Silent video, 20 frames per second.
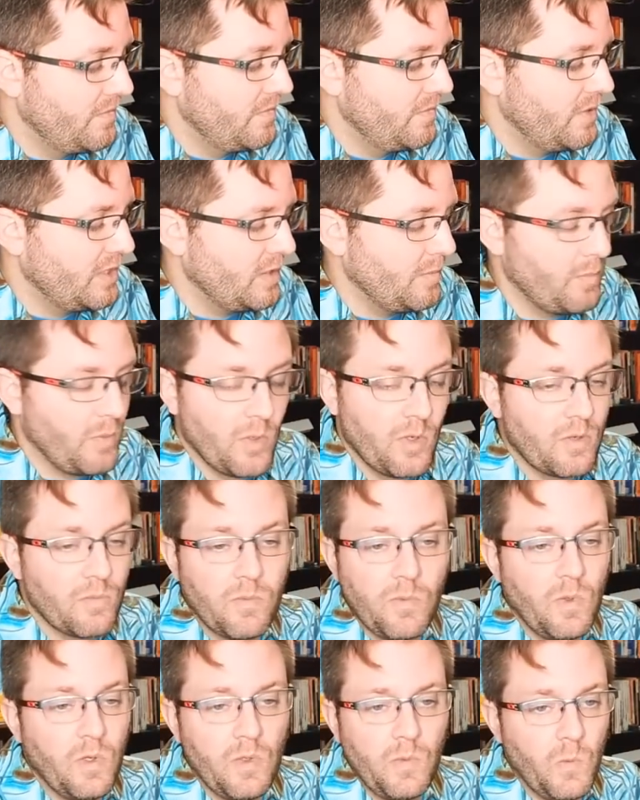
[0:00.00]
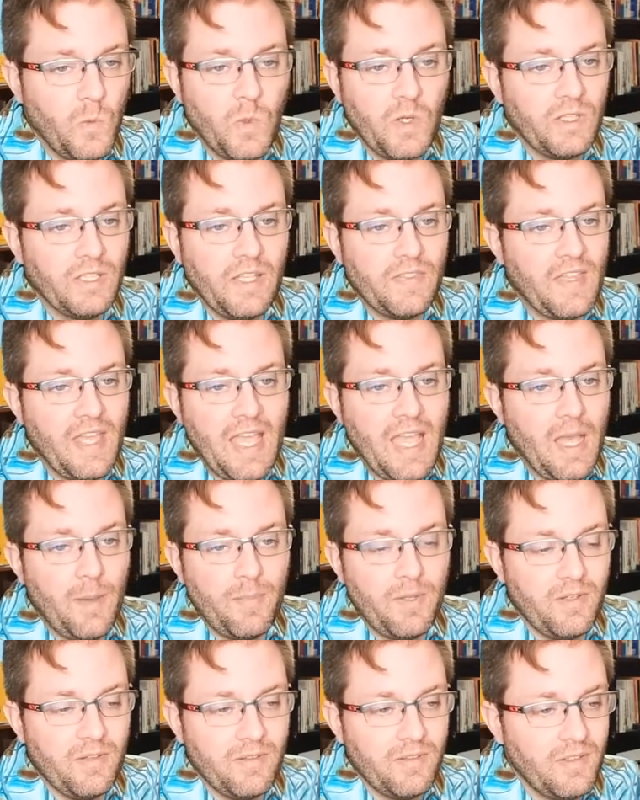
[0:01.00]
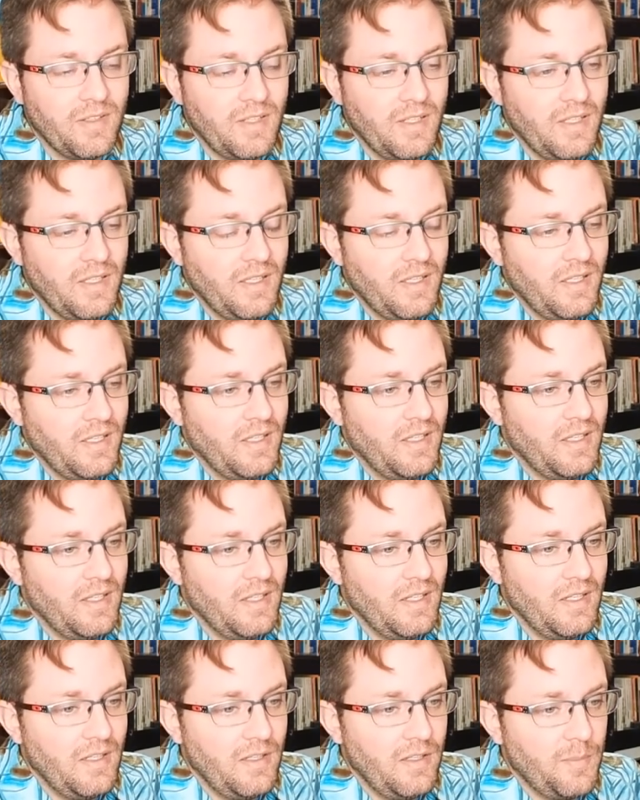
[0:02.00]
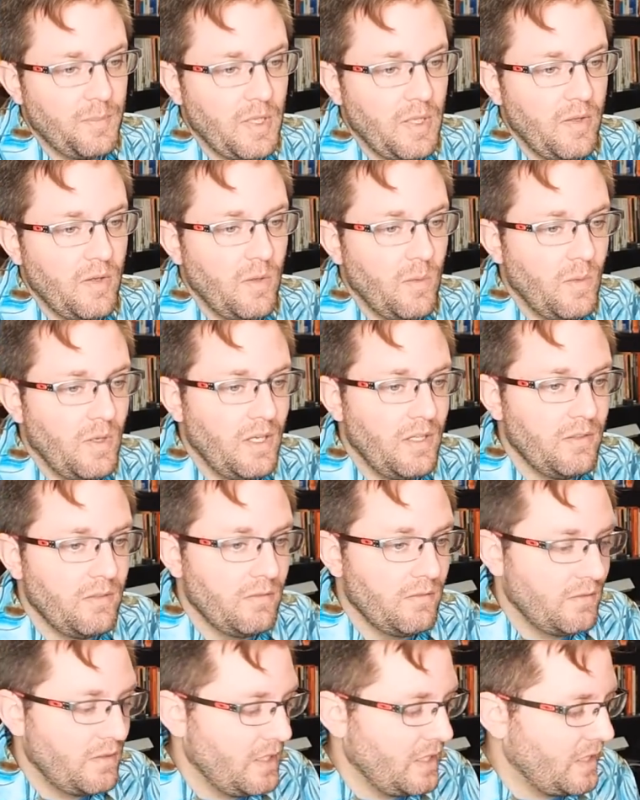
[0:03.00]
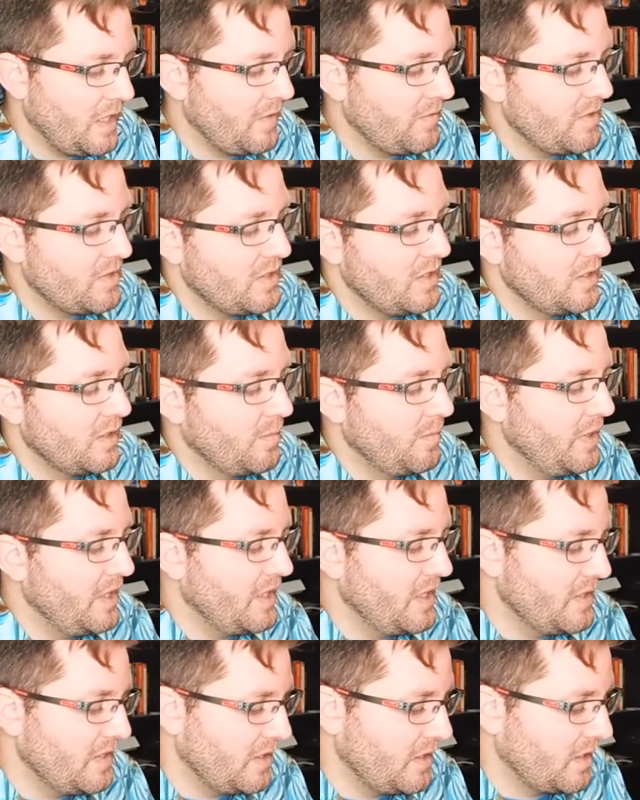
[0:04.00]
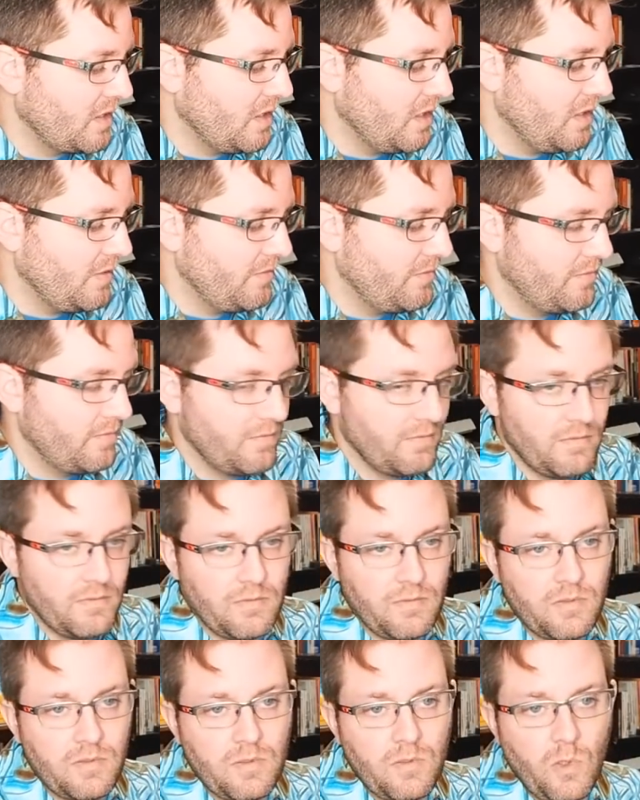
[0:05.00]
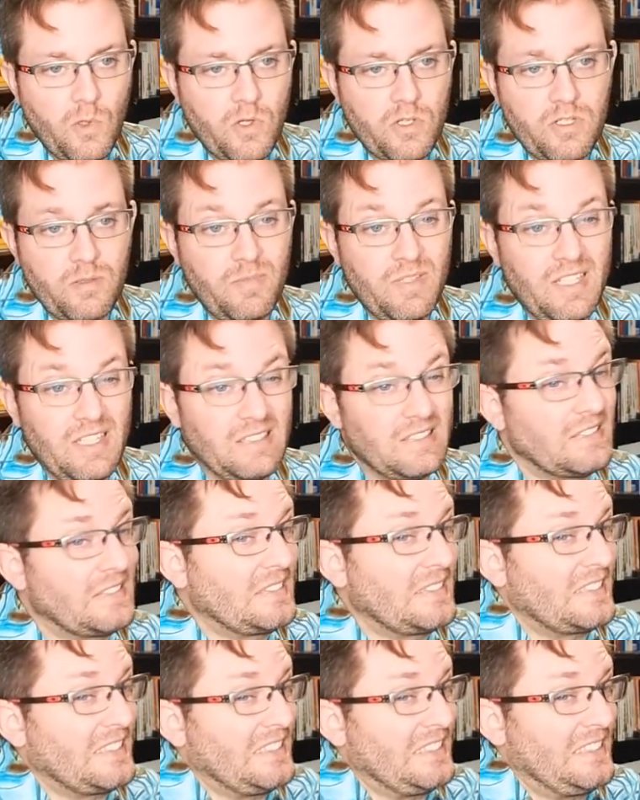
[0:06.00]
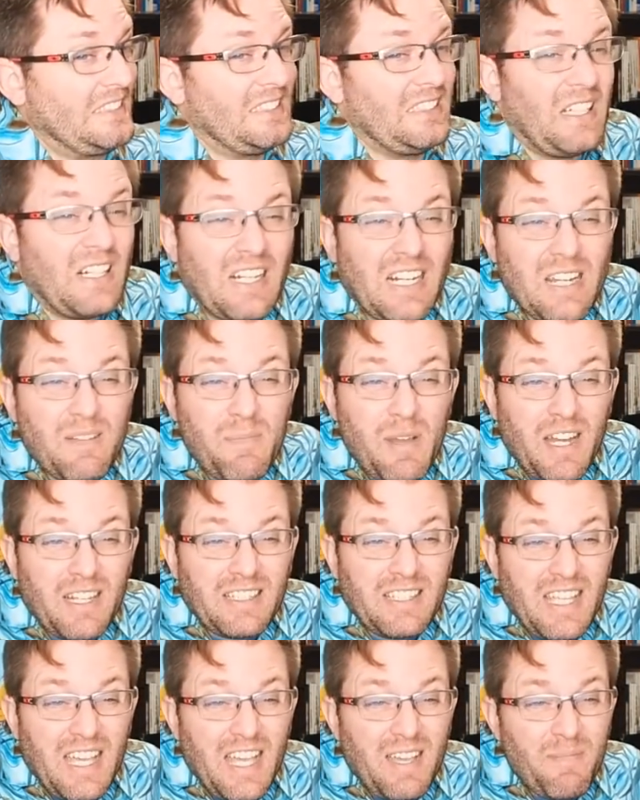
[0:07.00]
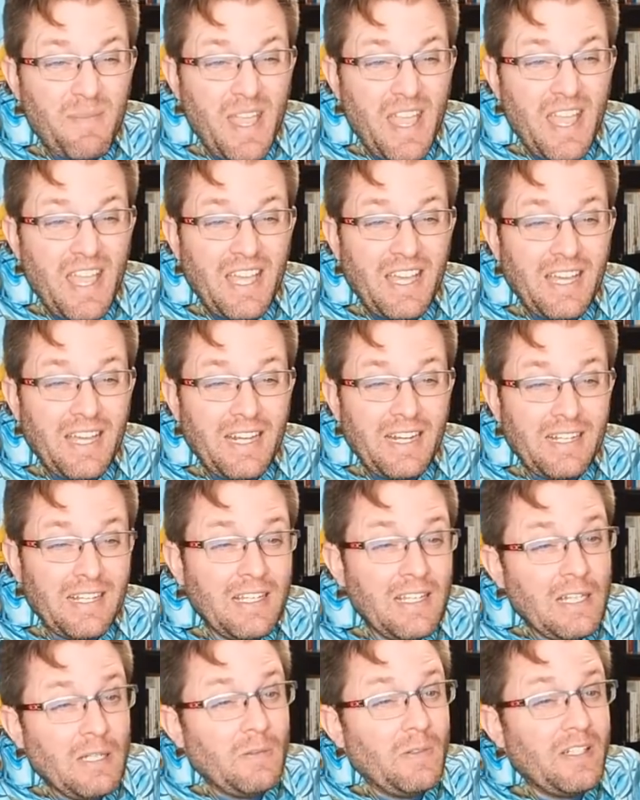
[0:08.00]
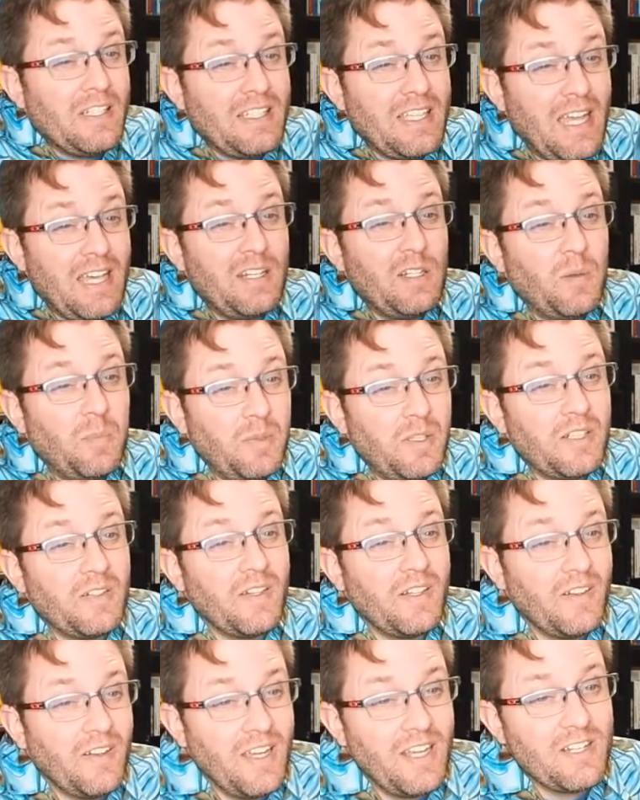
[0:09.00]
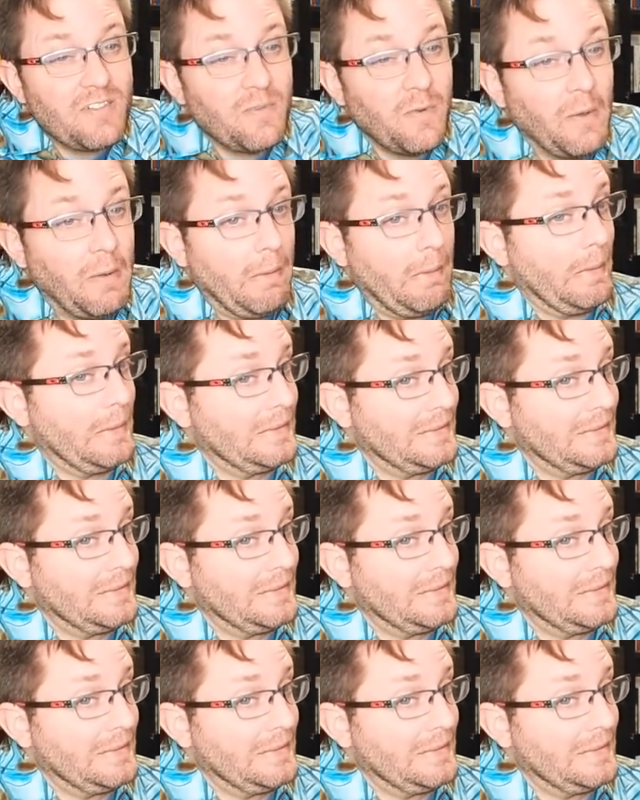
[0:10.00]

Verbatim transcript: But the board w- wouldn't let that happen. Uh, they probably don't want like have to see their buddies at the golf course and be like, "Sorry about that, man. We just had to obliterate your hedge fund.